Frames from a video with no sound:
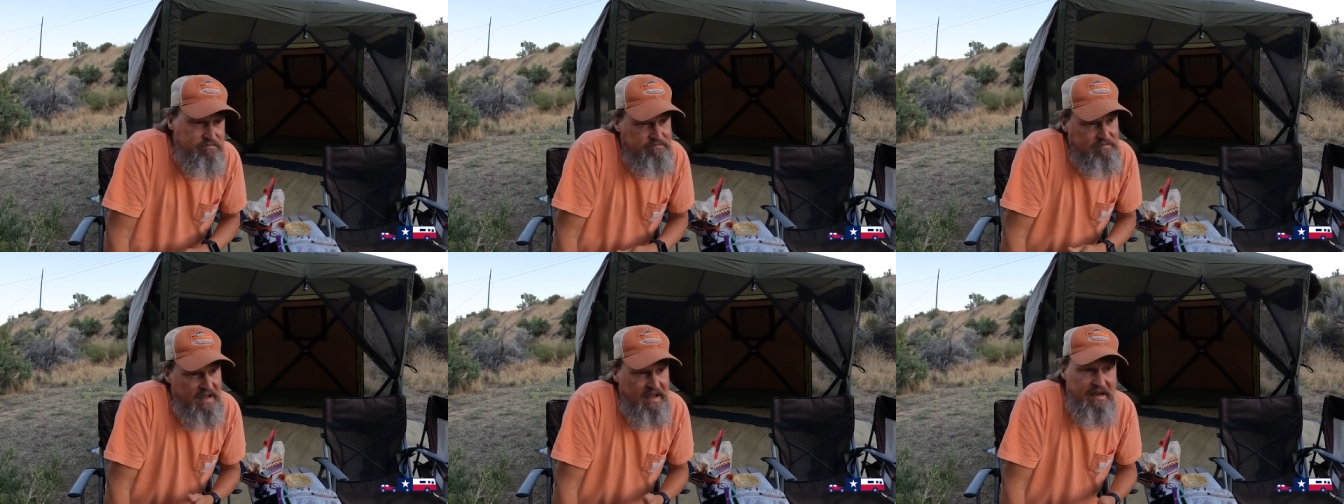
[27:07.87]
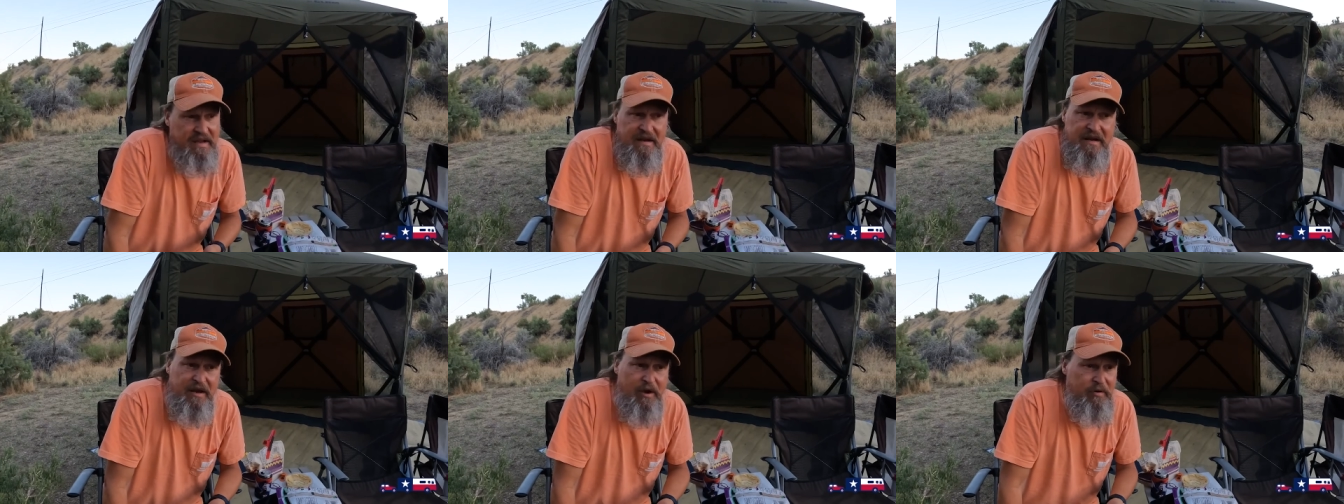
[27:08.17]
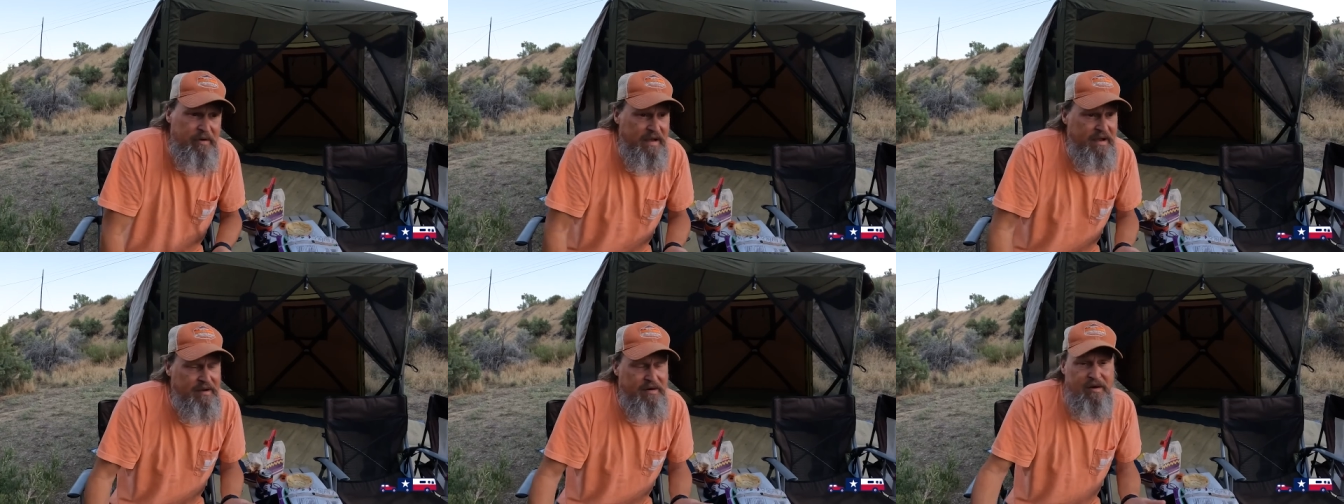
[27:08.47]
they can go
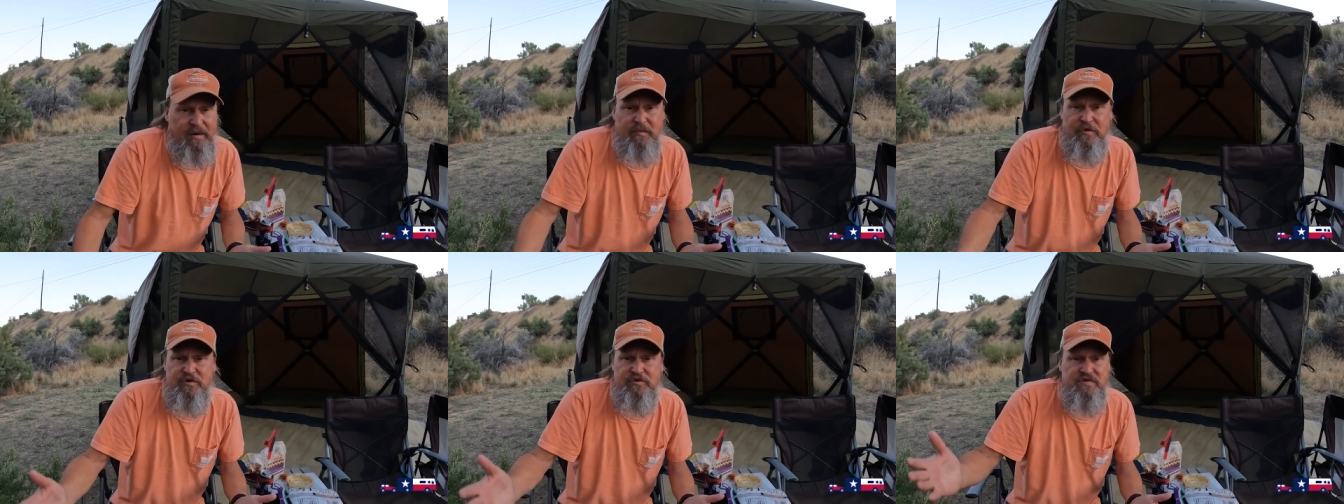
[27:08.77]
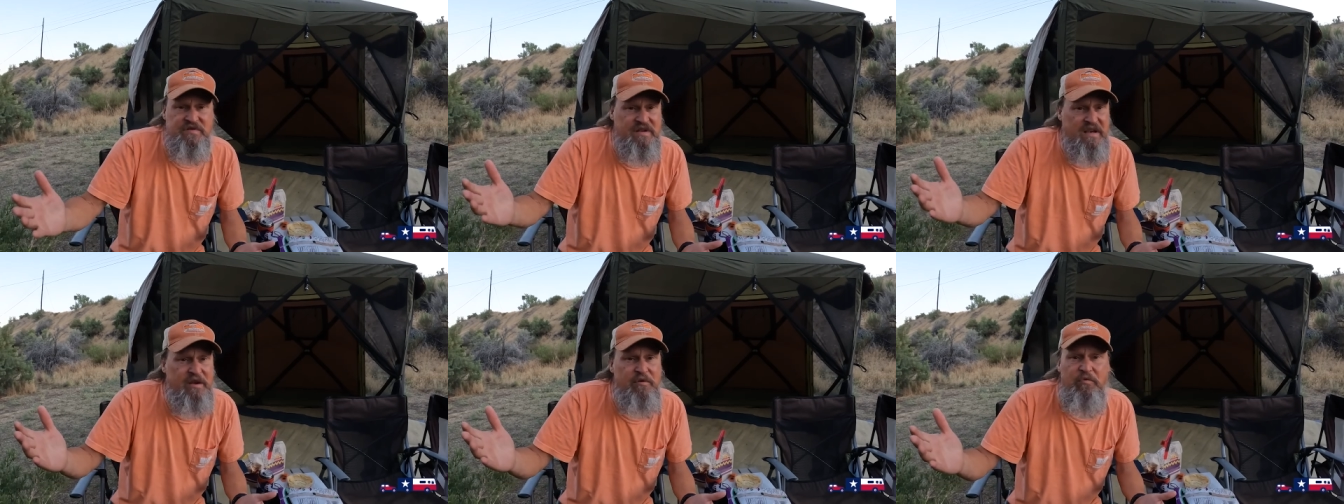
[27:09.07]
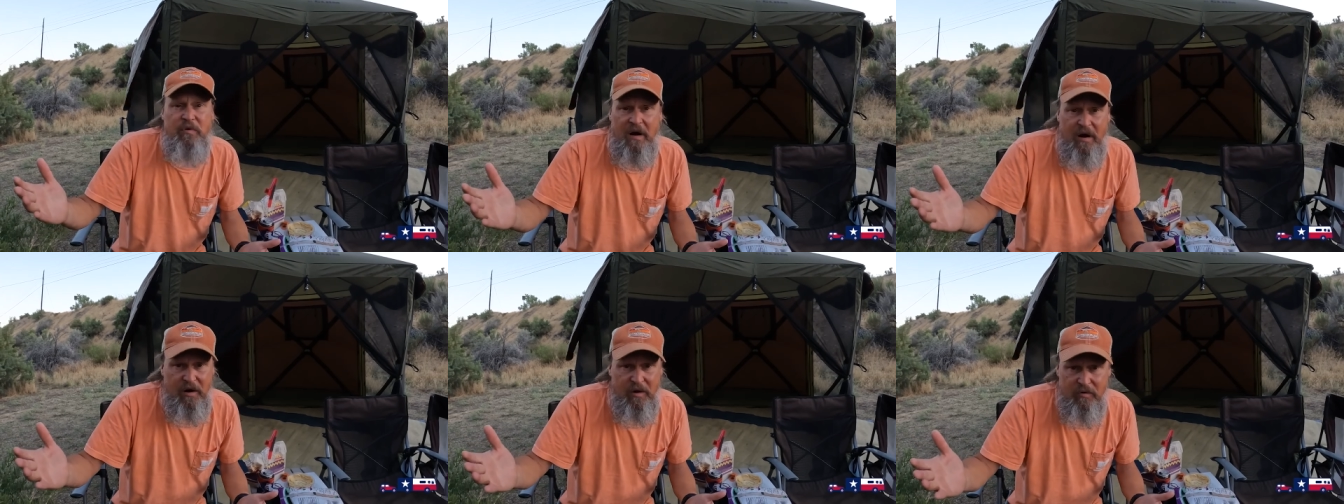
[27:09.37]
down almost
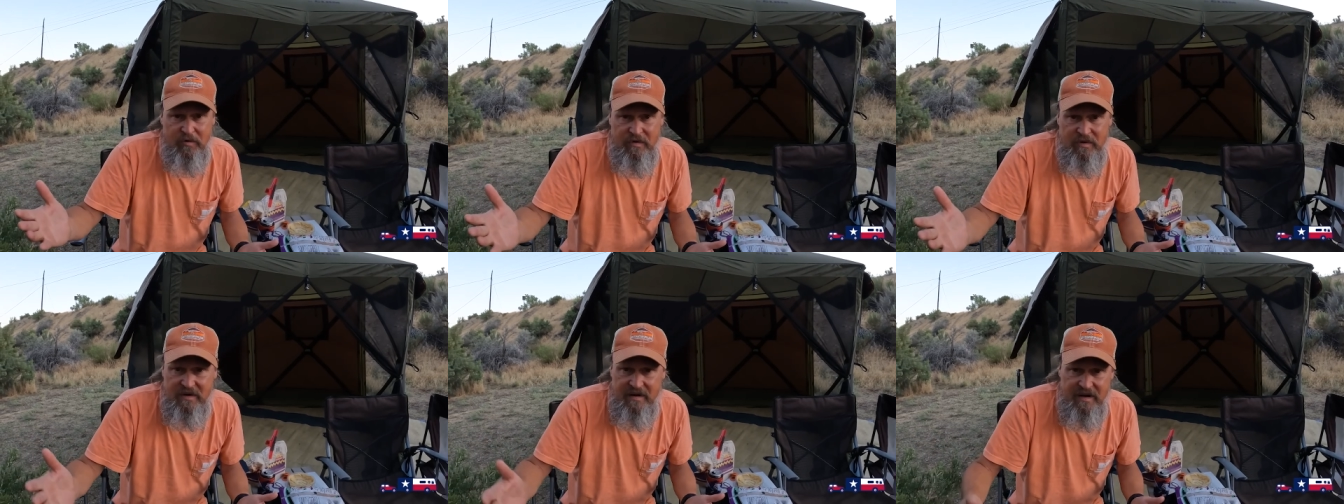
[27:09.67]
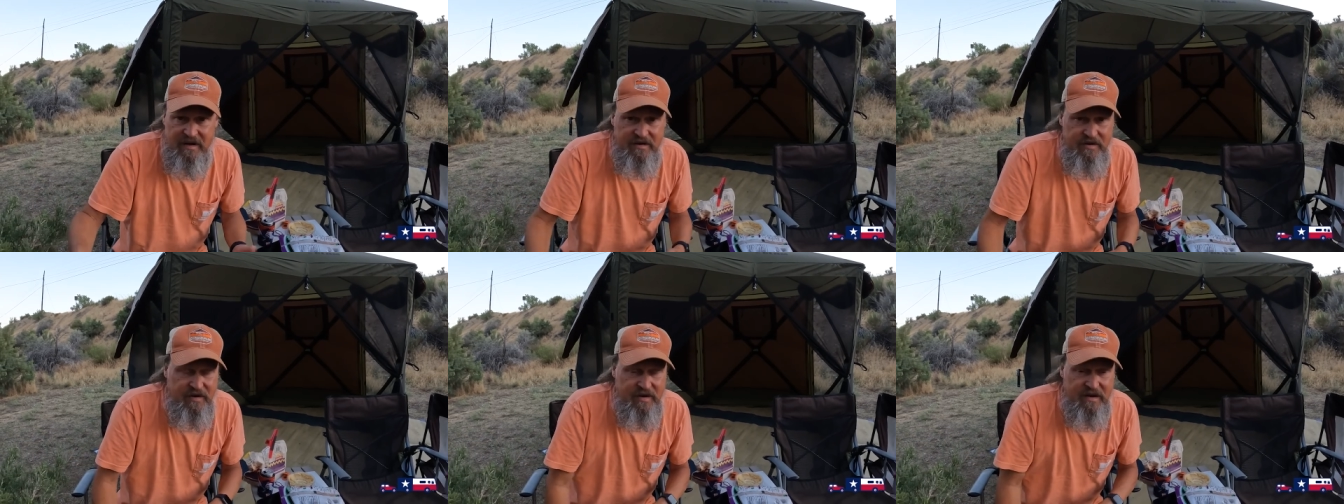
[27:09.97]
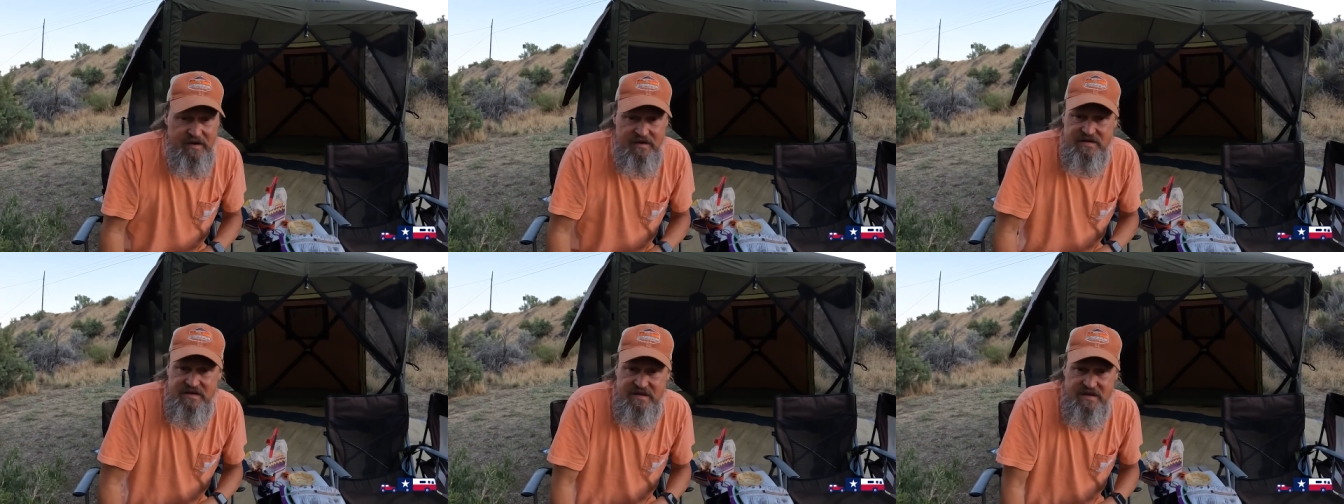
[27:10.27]
zero and you
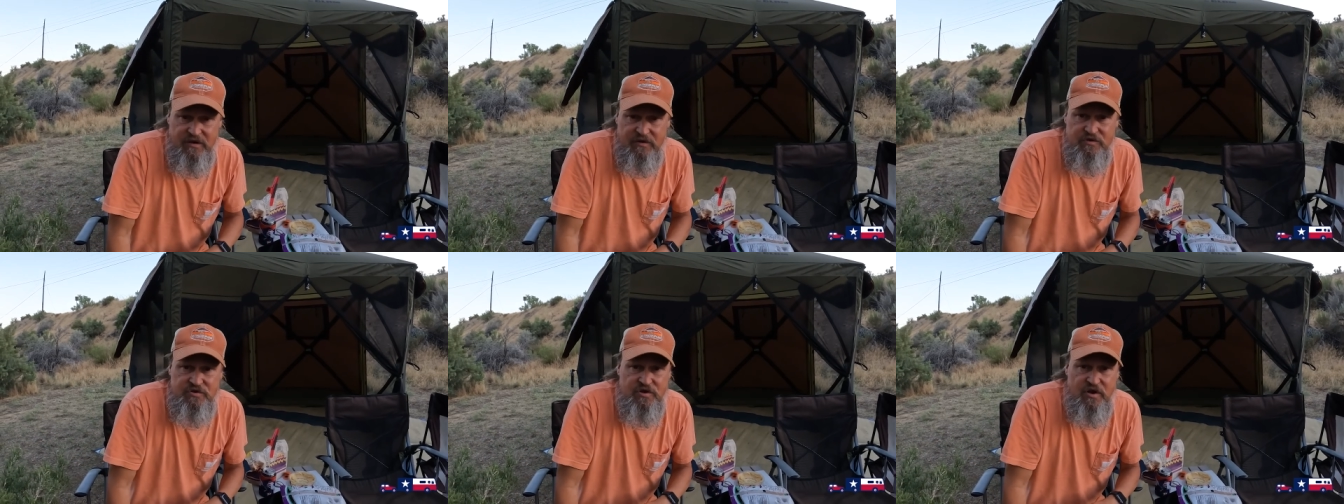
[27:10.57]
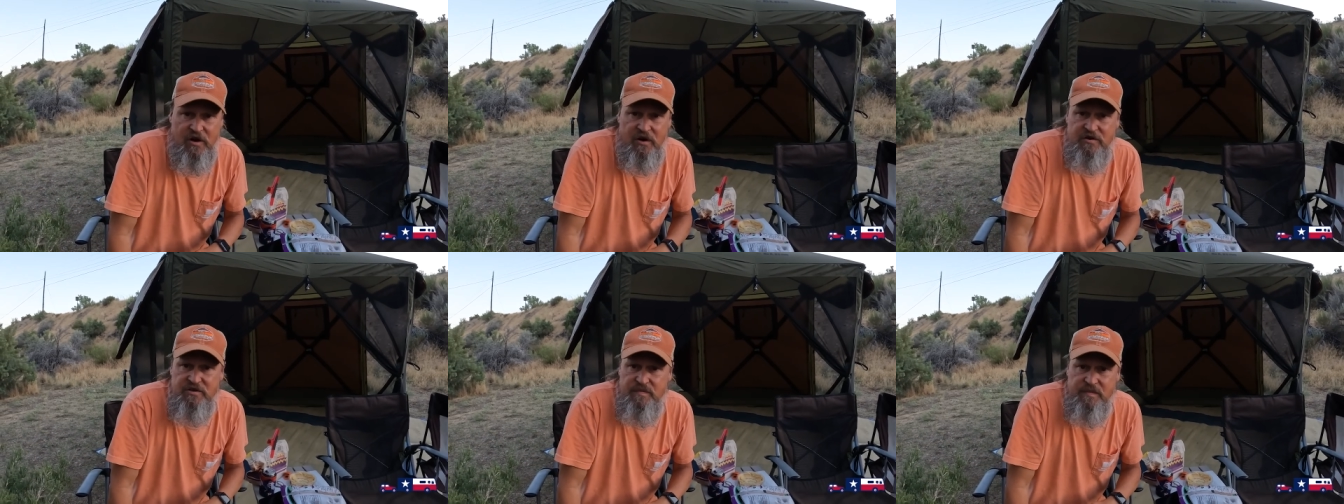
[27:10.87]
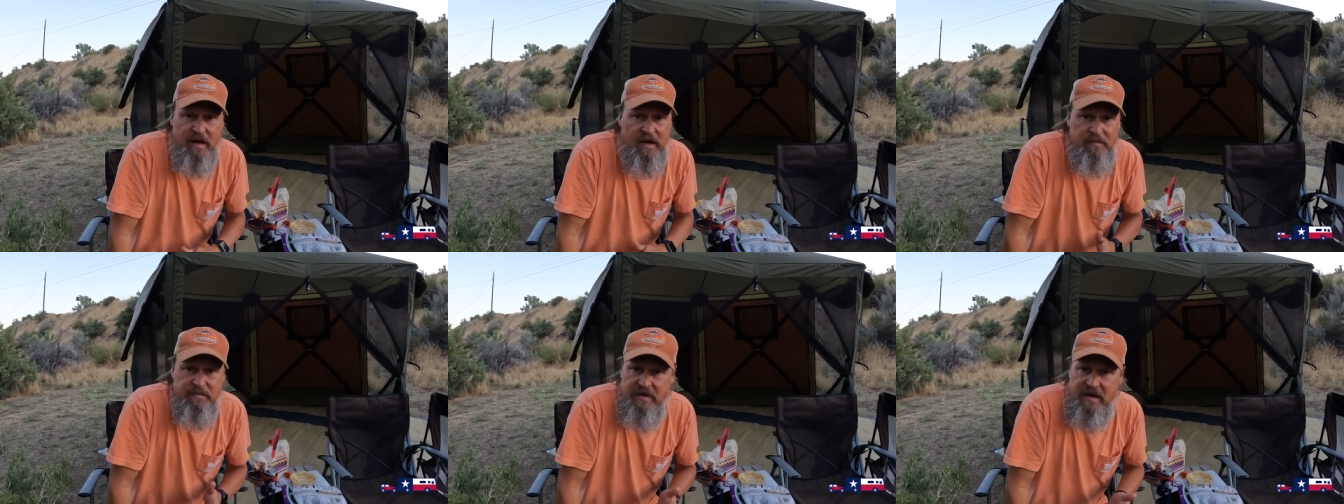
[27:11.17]
can still charge them up.